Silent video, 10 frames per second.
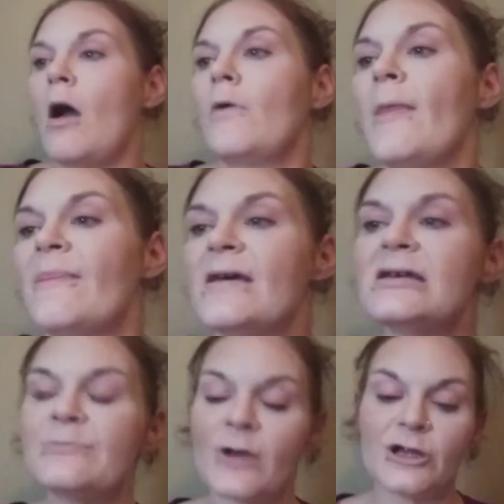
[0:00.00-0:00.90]
Alright,
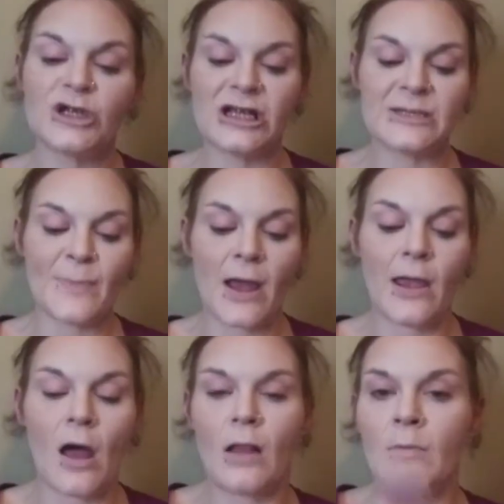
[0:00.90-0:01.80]
this brush is
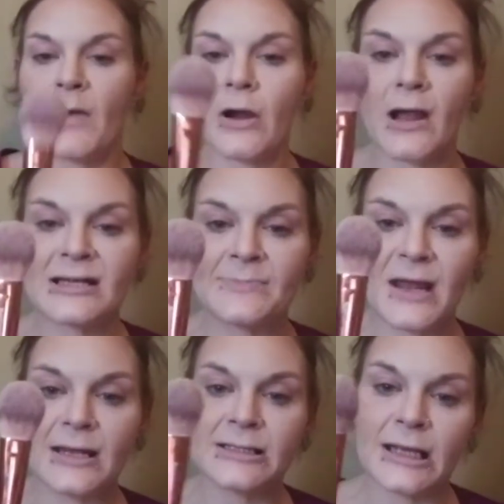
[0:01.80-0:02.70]
by Alamar
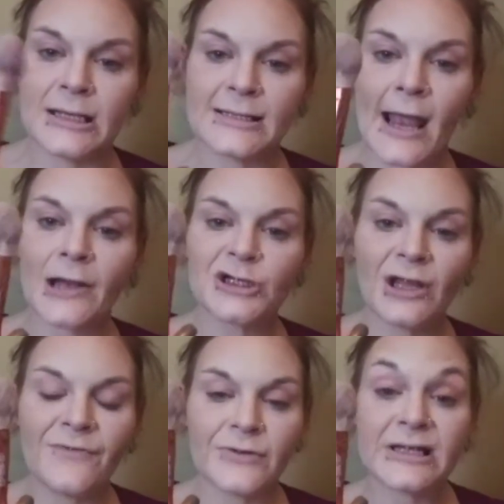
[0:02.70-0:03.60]
Cosmetics, and it's
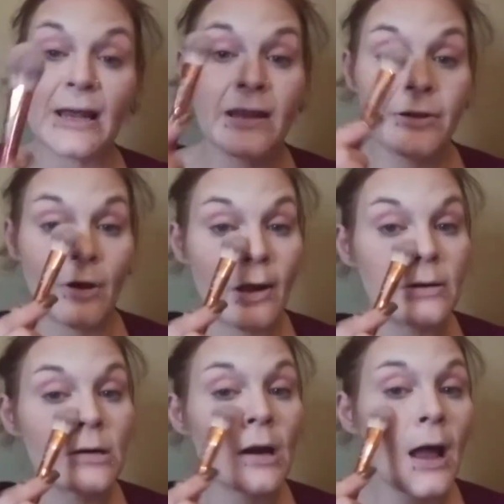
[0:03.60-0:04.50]
actually for setting your
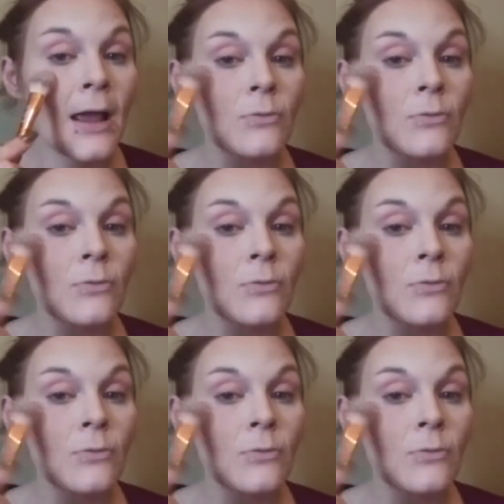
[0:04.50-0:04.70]
under eye,